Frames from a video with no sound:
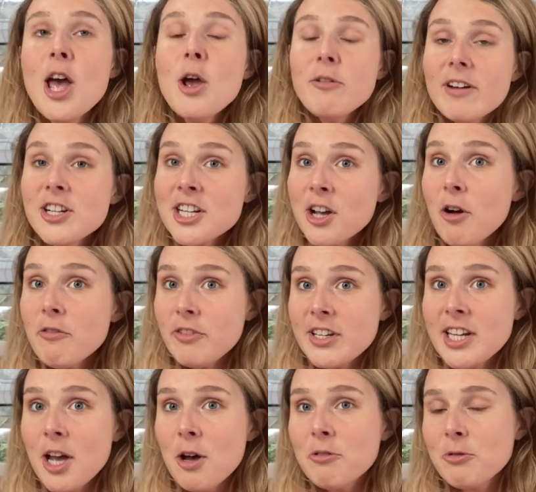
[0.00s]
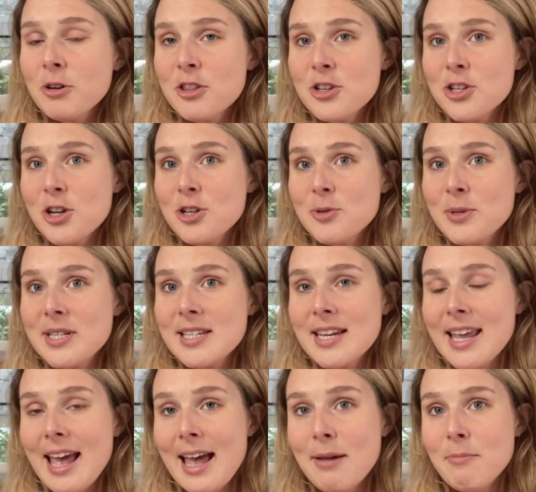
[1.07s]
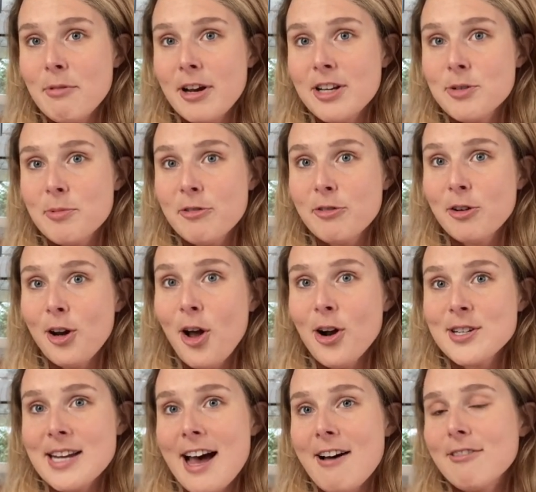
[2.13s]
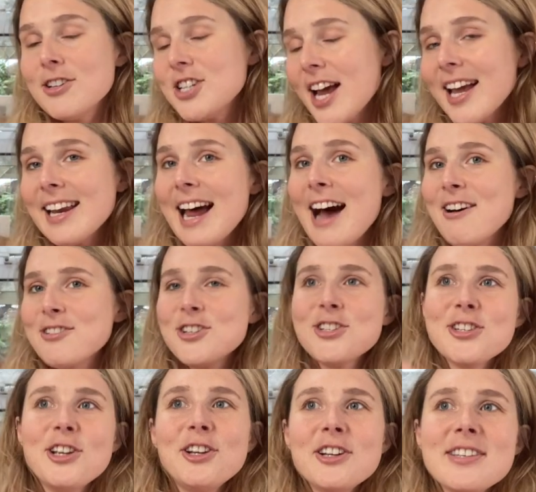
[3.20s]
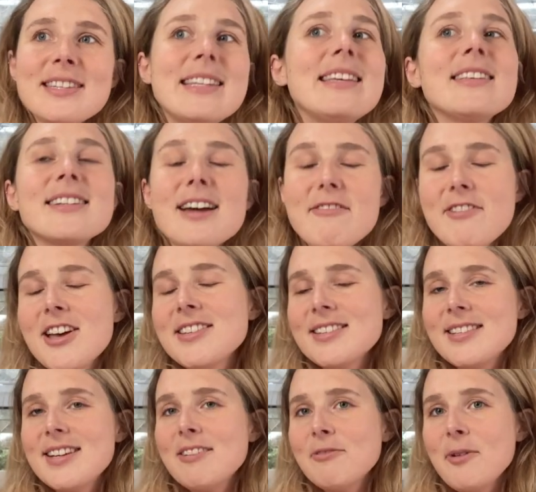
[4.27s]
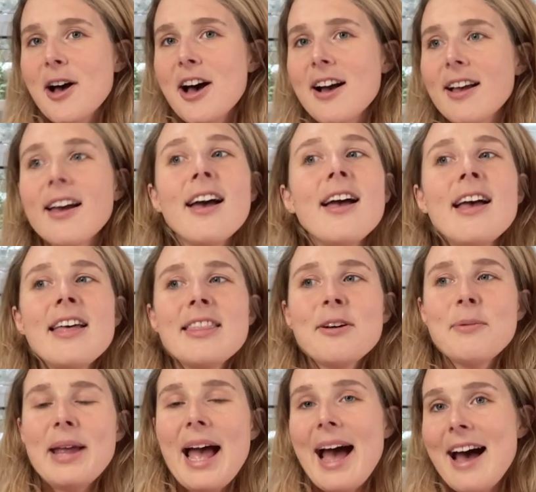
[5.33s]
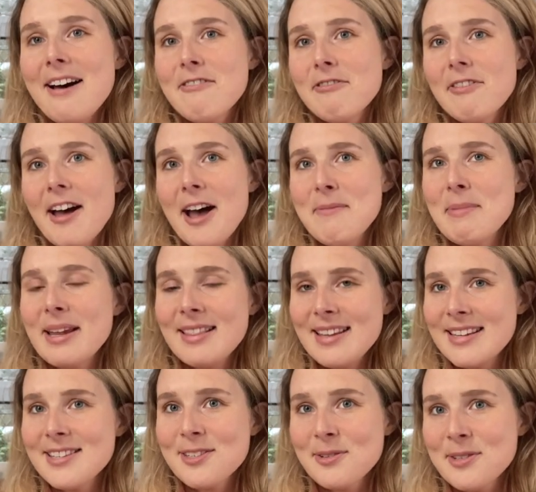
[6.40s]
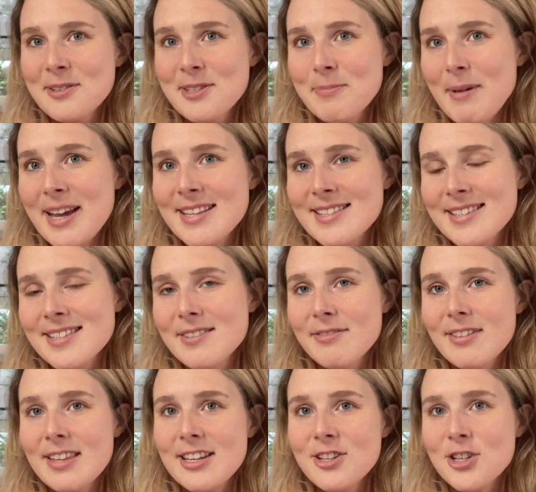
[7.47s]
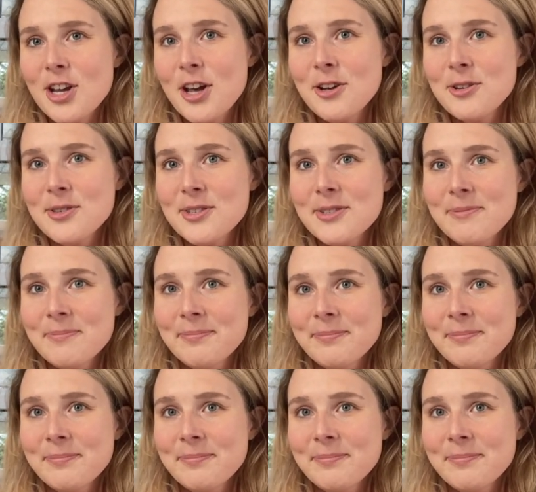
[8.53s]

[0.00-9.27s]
I've actually got a video of one of the shows we did in Cambridge before lockdown. Check it out, just so you can see the diversity of work that we have in these sorts of spaces for these shows.